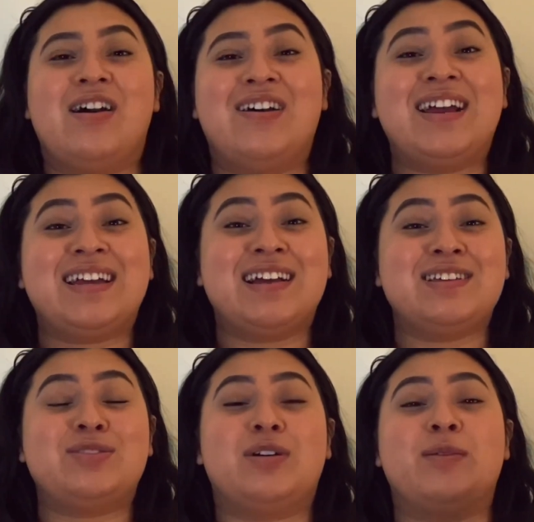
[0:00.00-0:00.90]
right
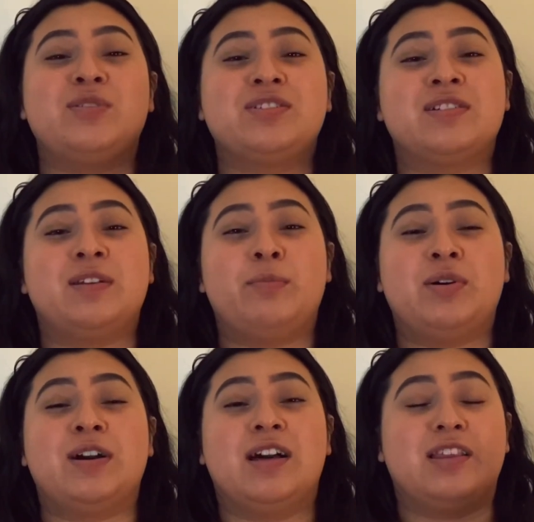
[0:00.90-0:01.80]
guys, so I'm just gonna
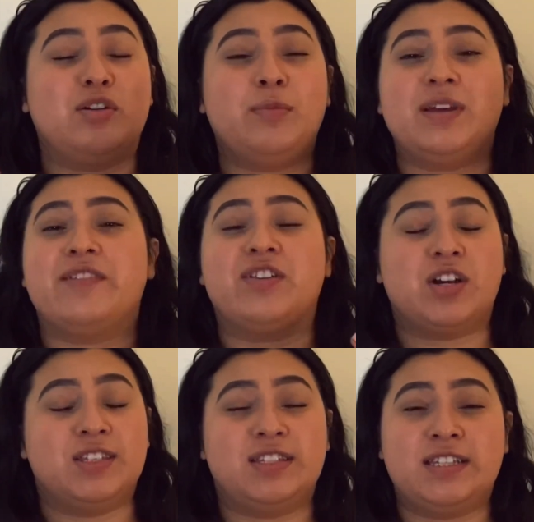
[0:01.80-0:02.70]
put a little bit of
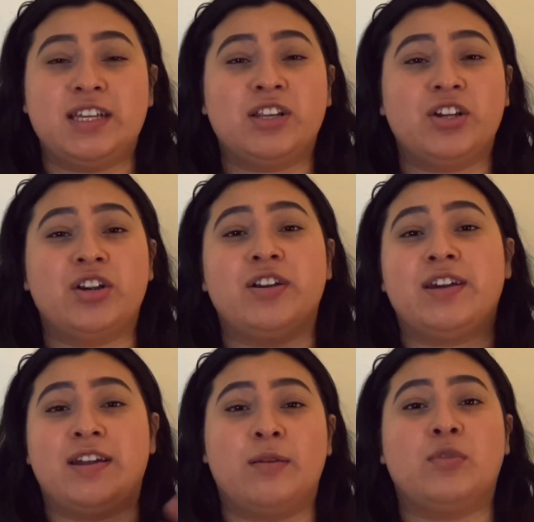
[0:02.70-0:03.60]
concealer,
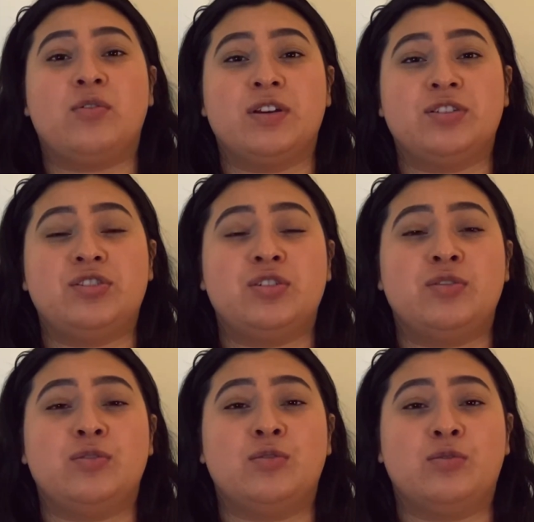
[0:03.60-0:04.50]
and I'm going
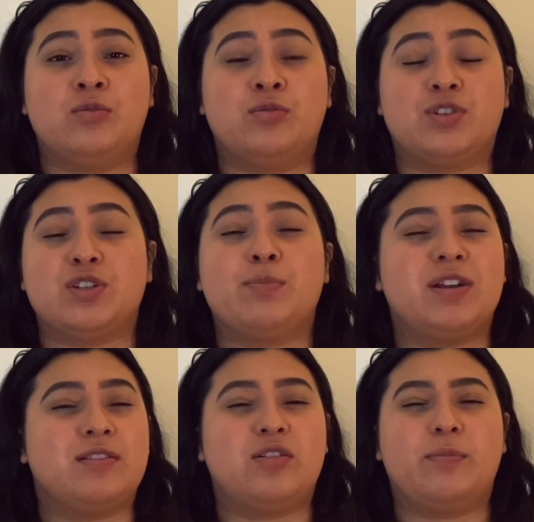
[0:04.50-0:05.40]
to just put
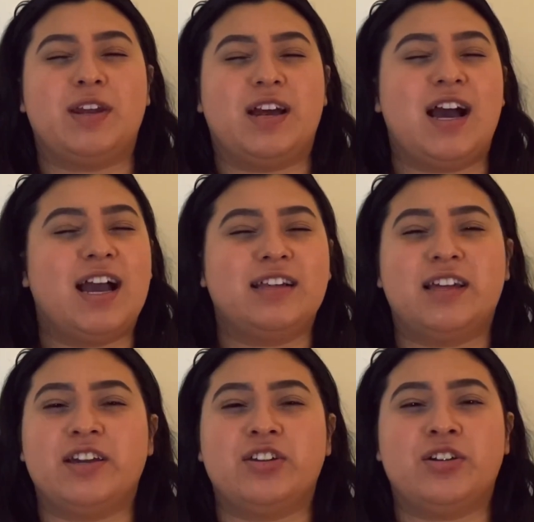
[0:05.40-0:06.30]
a little bit of
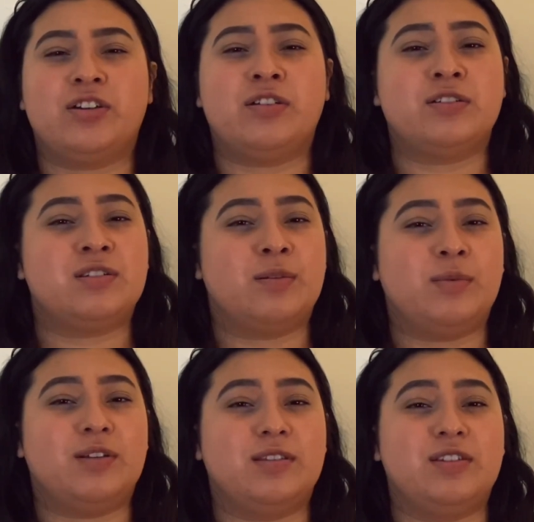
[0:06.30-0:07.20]
highlighter, some,
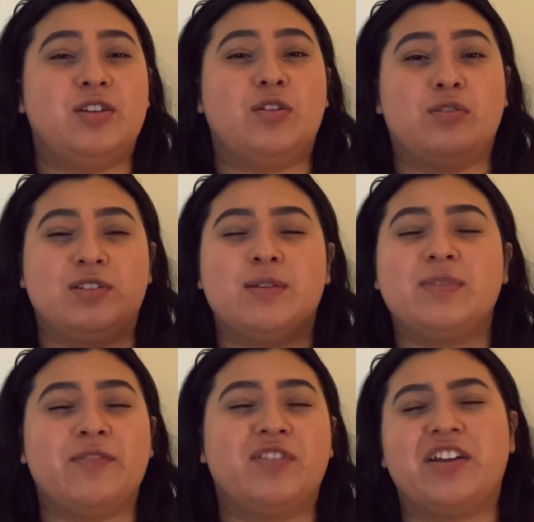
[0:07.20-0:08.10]
you know,
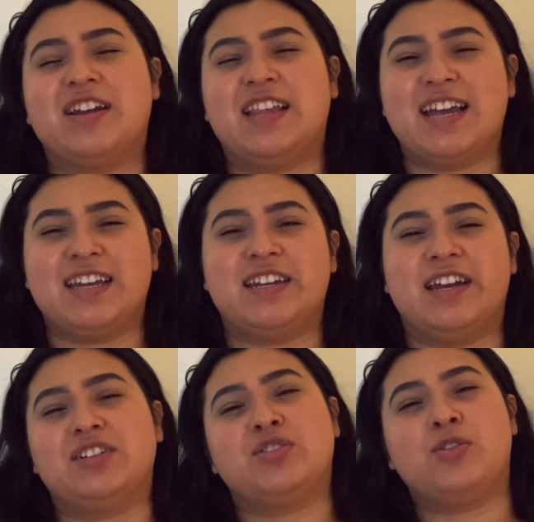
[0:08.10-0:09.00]
something very light and
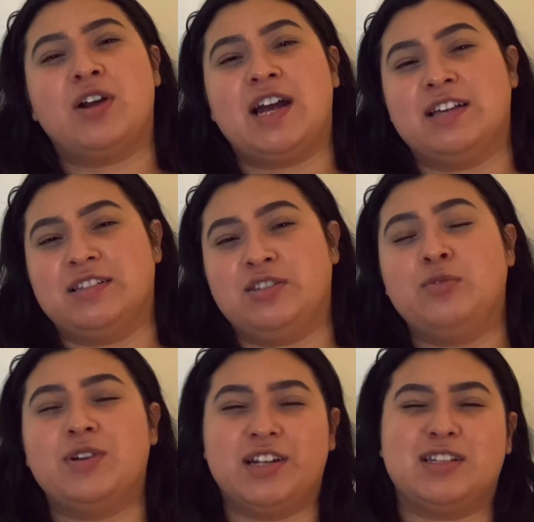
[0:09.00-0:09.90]
natural as you
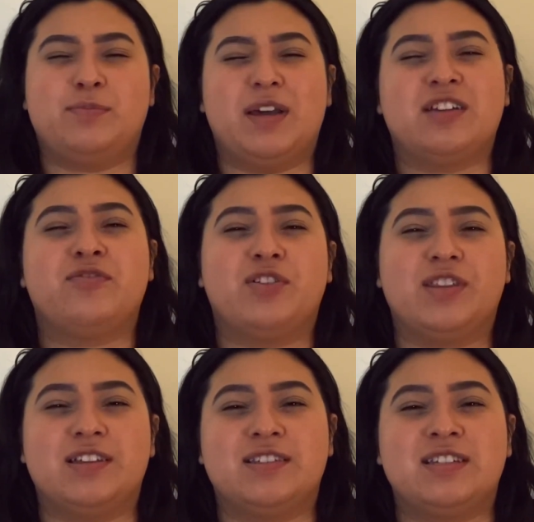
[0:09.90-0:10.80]
would expect for
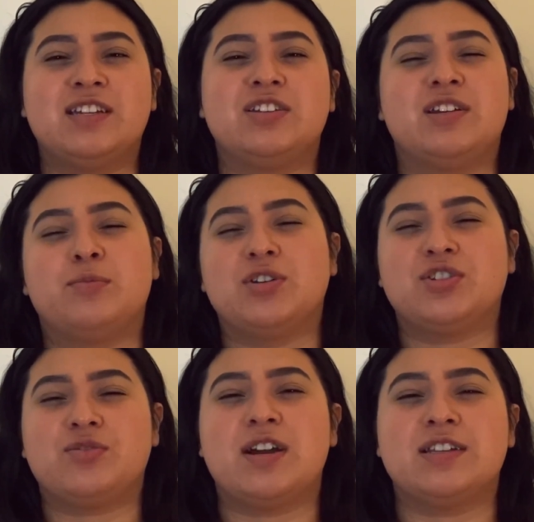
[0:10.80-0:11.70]
this tinted
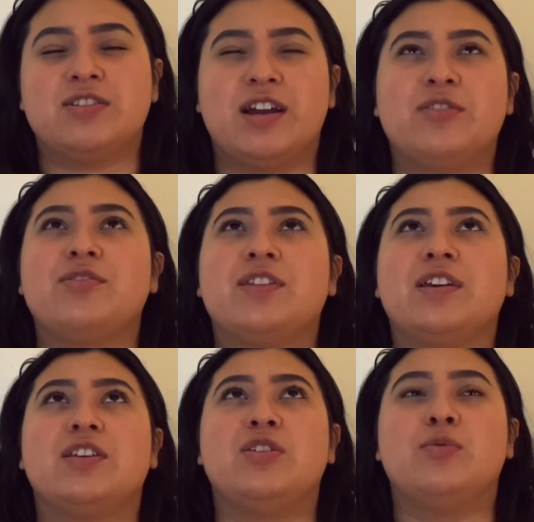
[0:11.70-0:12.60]
moisturizer. I don't
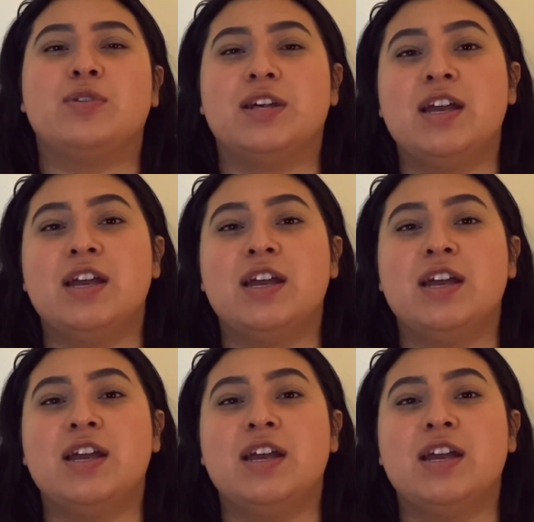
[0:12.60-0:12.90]
think you would